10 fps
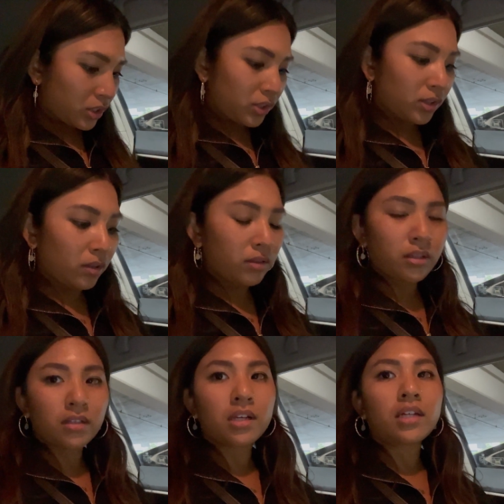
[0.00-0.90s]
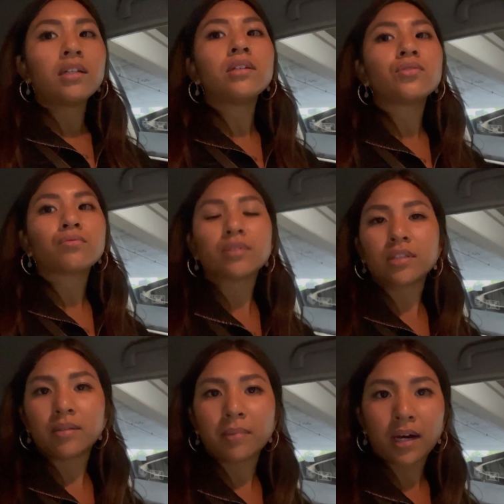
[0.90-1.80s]
so the lighting is
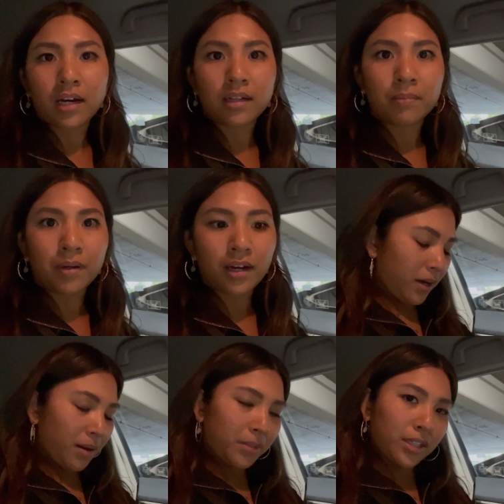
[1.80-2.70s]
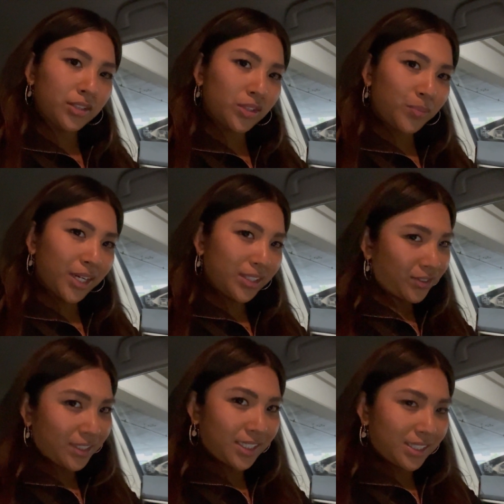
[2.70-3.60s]
really bad, but I'm gonna
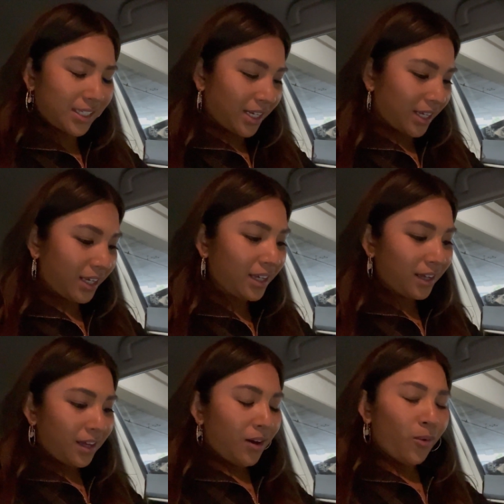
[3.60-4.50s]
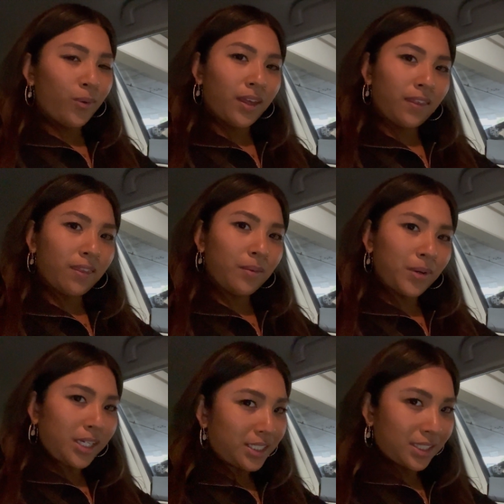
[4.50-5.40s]
surprise Reese today with the
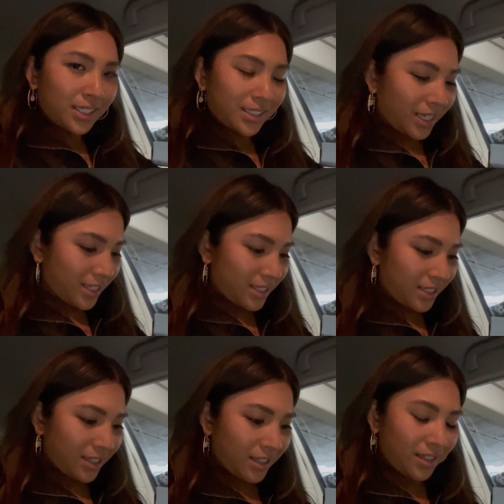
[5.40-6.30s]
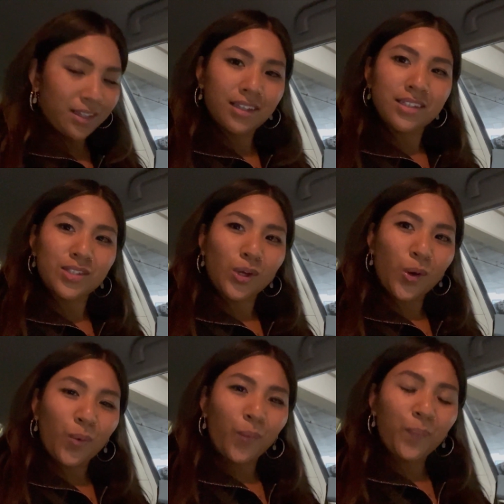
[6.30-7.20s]
pregnancy test.
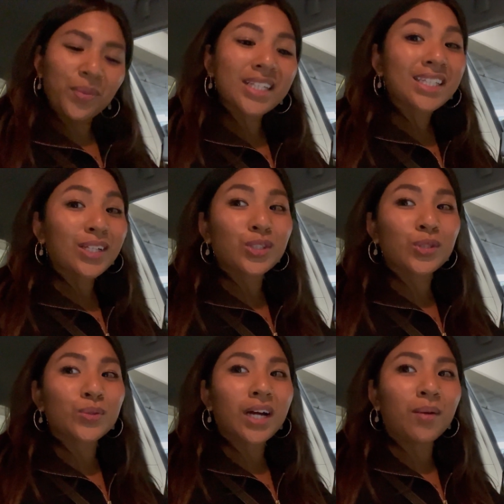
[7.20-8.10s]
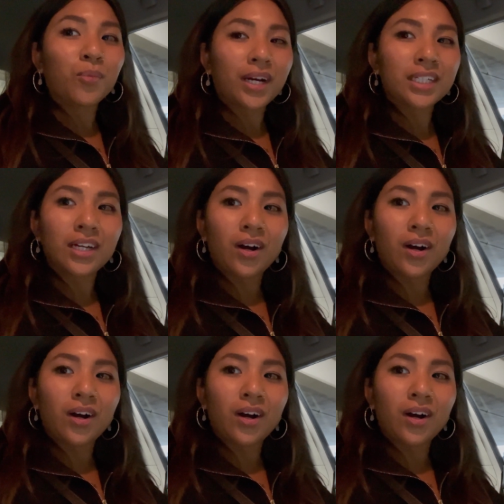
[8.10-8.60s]
So stay tuned. I'm working